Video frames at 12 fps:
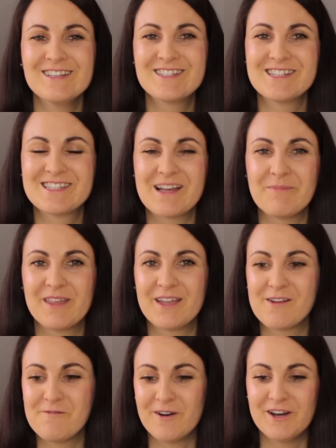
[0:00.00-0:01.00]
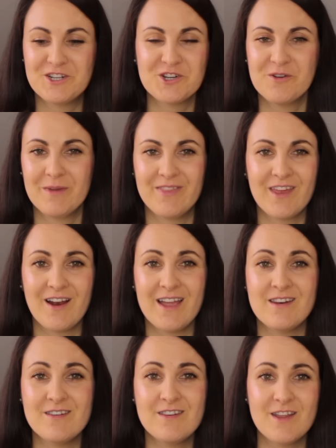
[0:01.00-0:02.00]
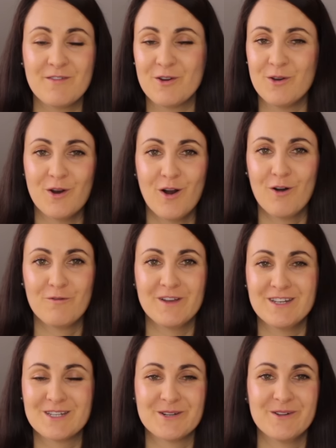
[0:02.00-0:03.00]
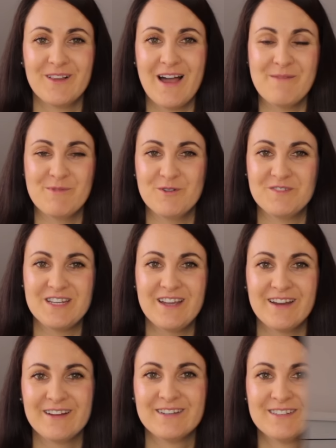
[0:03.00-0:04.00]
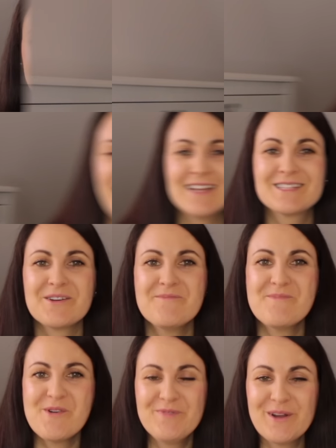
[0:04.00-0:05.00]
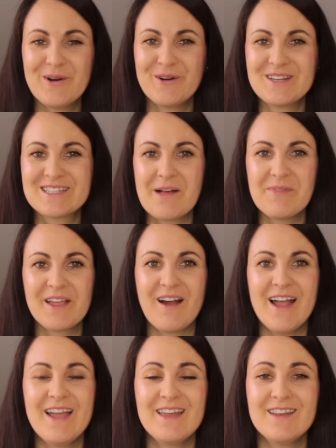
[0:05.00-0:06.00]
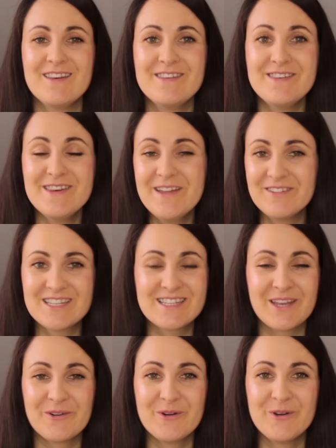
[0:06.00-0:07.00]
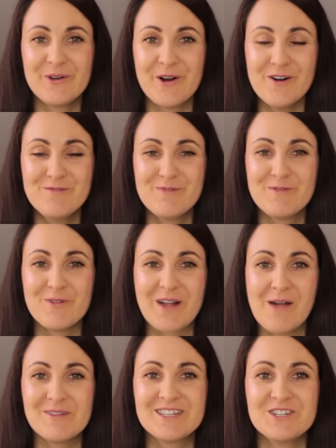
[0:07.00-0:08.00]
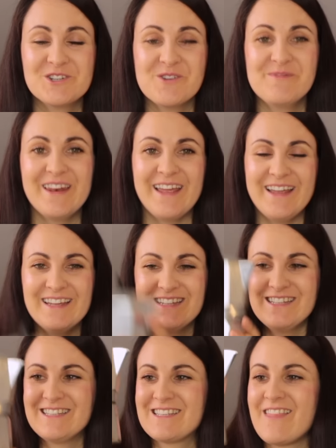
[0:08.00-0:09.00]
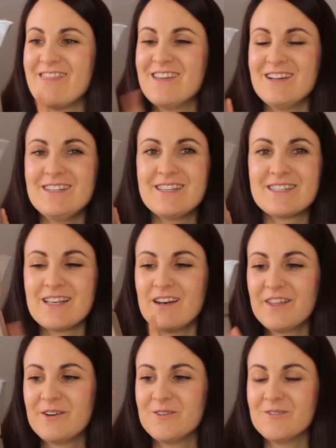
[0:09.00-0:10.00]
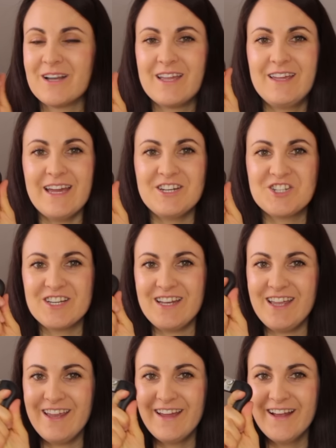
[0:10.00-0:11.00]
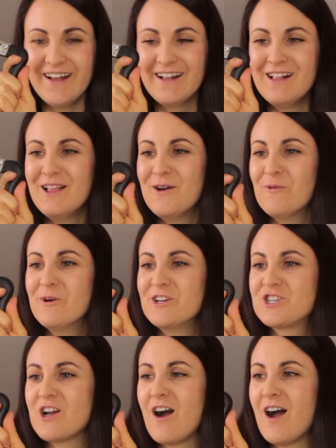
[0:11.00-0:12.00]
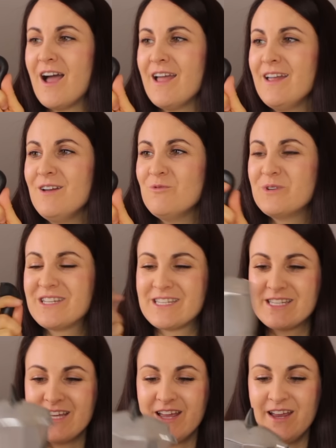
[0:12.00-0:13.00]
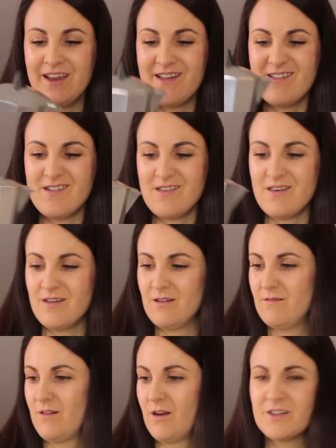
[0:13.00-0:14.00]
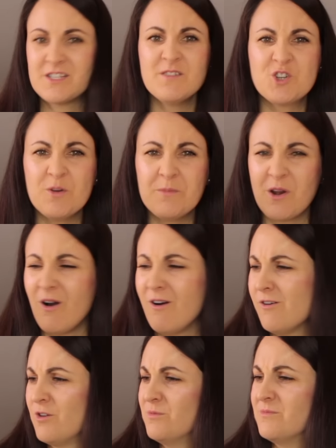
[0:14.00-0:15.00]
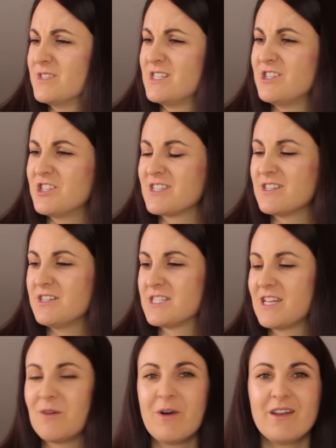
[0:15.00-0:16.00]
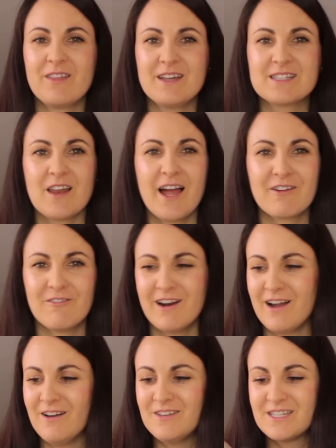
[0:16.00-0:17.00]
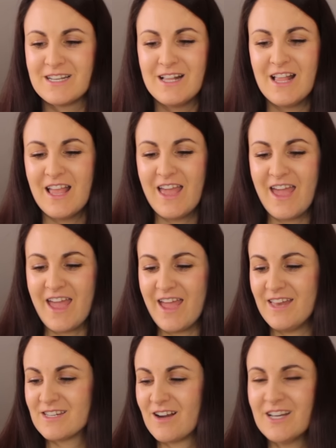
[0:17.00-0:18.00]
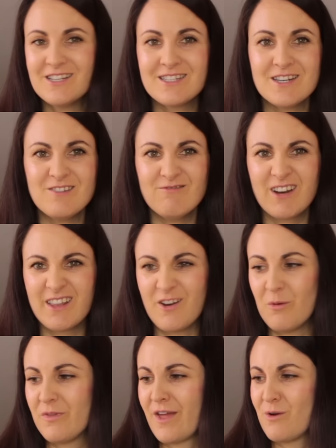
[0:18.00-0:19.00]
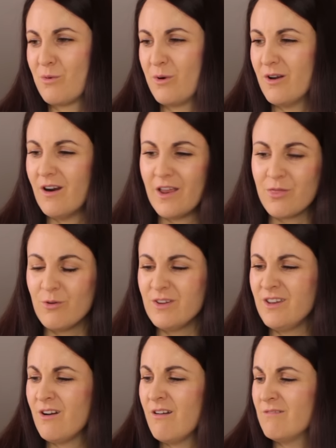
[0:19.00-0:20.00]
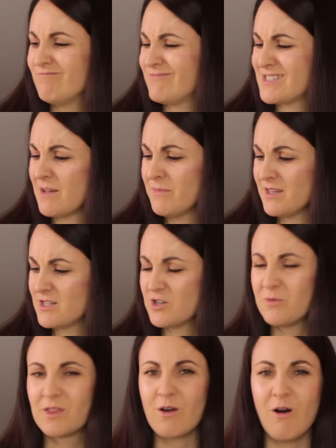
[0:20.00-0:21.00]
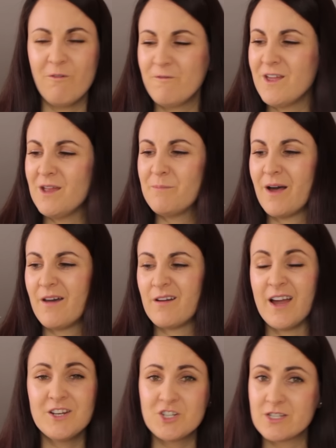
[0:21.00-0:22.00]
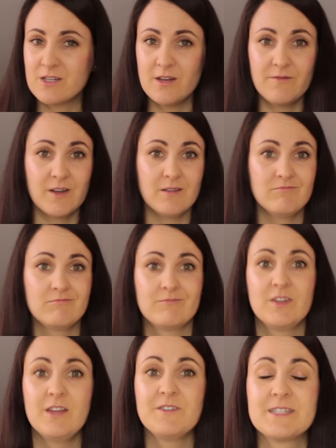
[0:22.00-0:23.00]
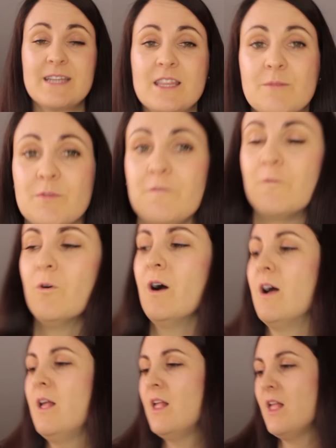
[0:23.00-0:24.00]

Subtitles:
just something very German that I had never heard of until I moved here. Okay, so moving on, something I had never seen or heard of before coming to Germany is this little gadget here, which I would see in lots of German homes. You just sort of see one of these lying around, and I just didn't really know what they were. I thought, you know, something to do with coffee, but I just never seen them before.